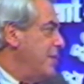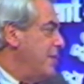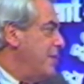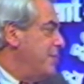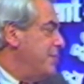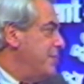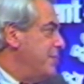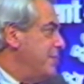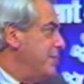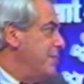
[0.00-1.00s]
um,
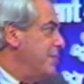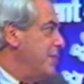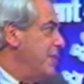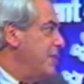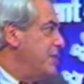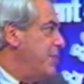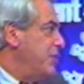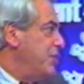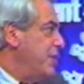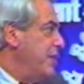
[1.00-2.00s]
and
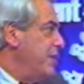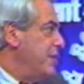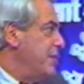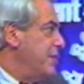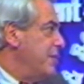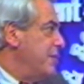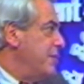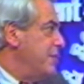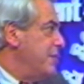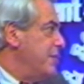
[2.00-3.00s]
especially
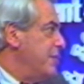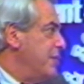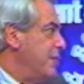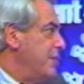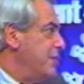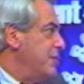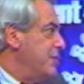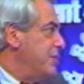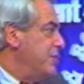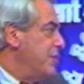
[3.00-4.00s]

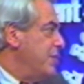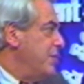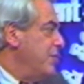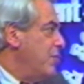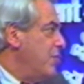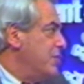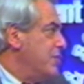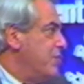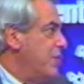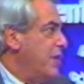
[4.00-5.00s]
since you
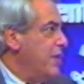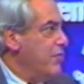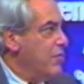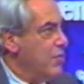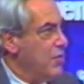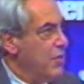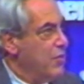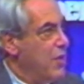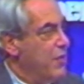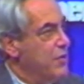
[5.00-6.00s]
also have
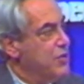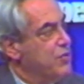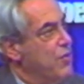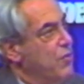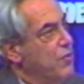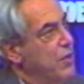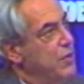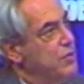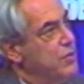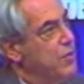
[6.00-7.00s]
rather strong
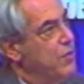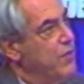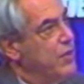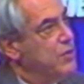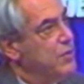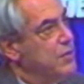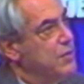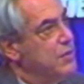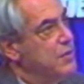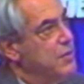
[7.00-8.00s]
religious
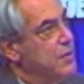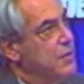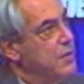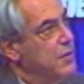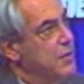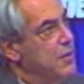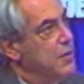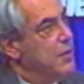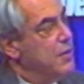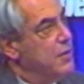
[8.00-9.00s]
convictions,
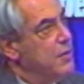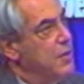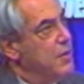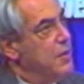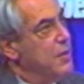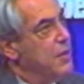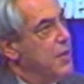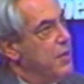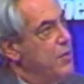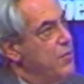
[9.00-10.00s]
um,
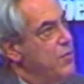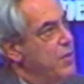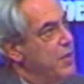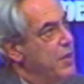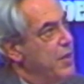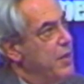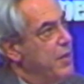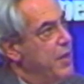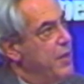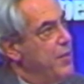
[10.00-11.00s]
can you
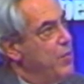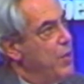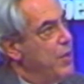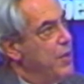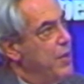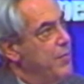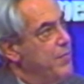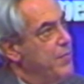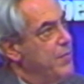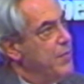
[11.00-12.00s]
in any way